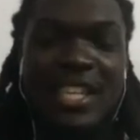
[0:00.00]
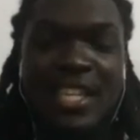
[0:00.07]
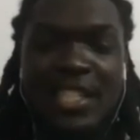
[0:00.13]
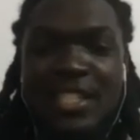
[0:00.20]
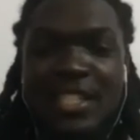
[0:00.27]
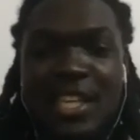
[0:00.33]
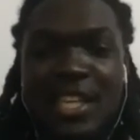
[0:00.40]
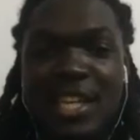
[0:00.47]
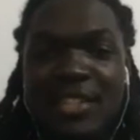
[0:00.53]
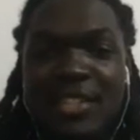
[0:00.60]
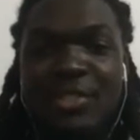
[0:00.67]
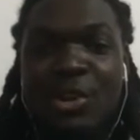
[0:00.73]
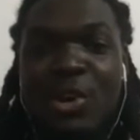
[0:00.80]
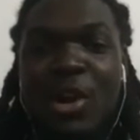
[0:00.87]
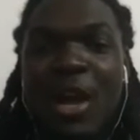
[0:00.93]
is,
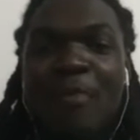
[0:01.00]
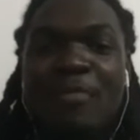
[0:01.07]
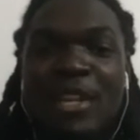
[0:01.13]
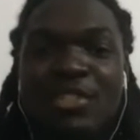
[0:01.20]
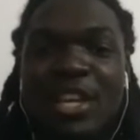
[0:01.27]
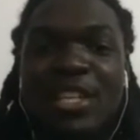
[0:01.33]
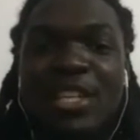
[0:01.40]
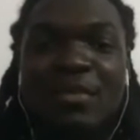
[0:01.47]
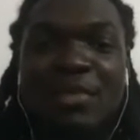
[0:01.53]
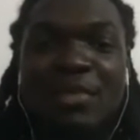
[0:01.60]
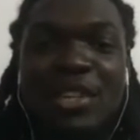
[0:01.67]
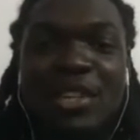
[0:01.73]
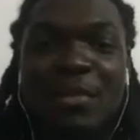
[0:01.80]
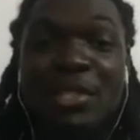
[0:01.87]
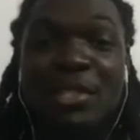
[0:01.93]
though I'm not trying to be
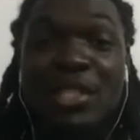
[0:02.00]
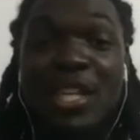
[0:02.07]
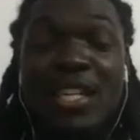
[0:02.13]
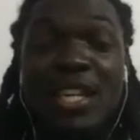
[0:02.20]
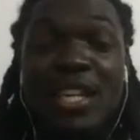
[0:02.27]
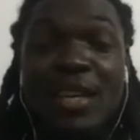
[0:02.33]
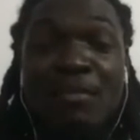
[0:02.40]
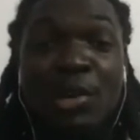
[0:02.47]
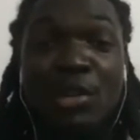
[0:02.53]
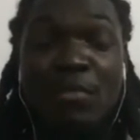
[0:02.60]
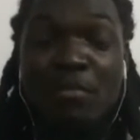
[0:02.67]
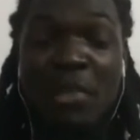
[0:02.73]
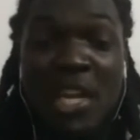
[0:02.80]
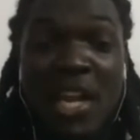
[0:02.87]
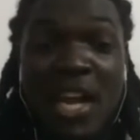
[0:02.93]
double standard, but
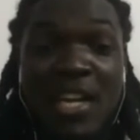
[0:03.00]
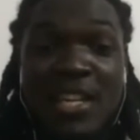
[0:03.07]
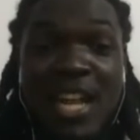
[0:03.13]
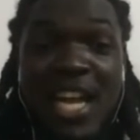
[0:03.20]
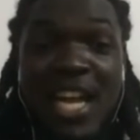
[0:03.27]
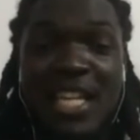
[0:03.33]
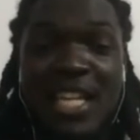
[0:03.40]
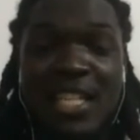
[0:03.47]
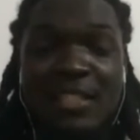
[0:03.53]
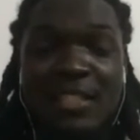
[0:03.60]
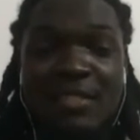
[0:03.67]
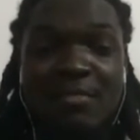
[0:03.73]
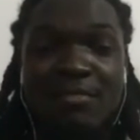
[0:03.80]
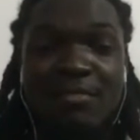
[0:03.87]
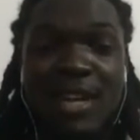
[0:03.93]
men are dying
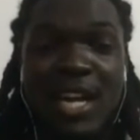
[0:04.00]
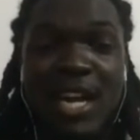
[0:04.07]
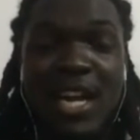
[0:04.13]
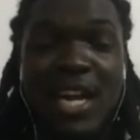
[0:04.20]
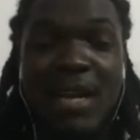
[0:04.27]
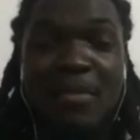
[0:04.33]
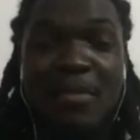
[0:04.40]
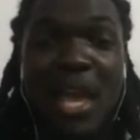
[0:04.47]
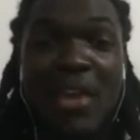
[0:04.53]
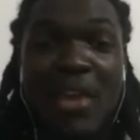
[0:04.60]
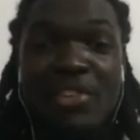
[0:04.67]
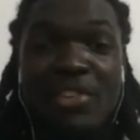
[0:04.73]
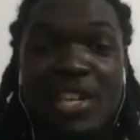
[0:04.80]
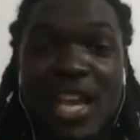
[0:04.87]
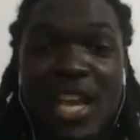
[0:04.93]

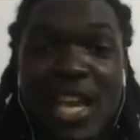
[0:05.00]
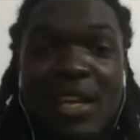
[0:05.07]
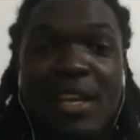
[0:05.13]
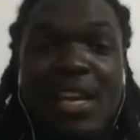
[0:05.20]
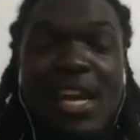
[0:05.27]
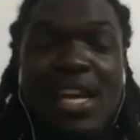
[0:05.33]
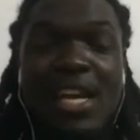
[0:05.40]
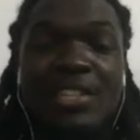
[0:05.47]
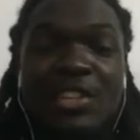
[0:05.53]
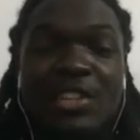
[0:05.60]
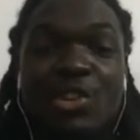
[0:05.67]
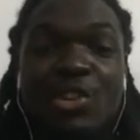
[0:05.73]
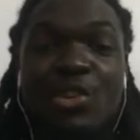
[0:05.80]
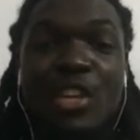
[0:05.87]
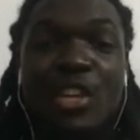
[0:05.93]
every day, and you
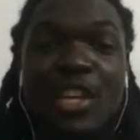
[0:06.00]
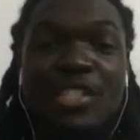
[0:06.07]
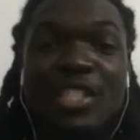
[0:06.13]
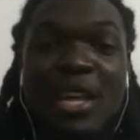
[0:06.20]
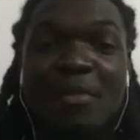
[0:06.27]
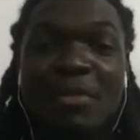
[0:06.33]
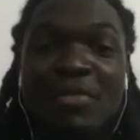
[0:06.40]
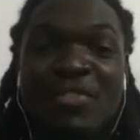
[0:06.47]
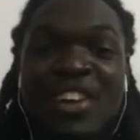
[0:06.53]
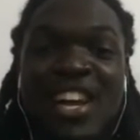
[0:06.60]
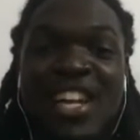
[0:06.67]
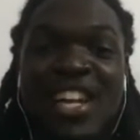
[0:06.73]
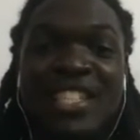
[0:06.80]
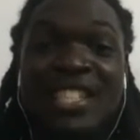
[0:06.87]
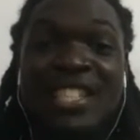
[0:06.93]
don't hear stop the
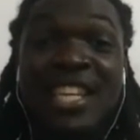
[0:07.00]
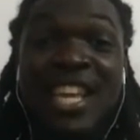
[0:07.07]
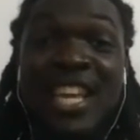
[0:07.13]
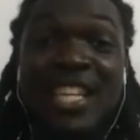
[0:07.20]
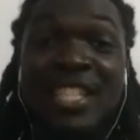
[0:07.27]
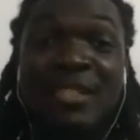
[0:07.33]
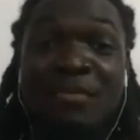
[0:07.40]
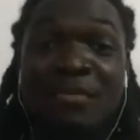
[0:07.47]
violence against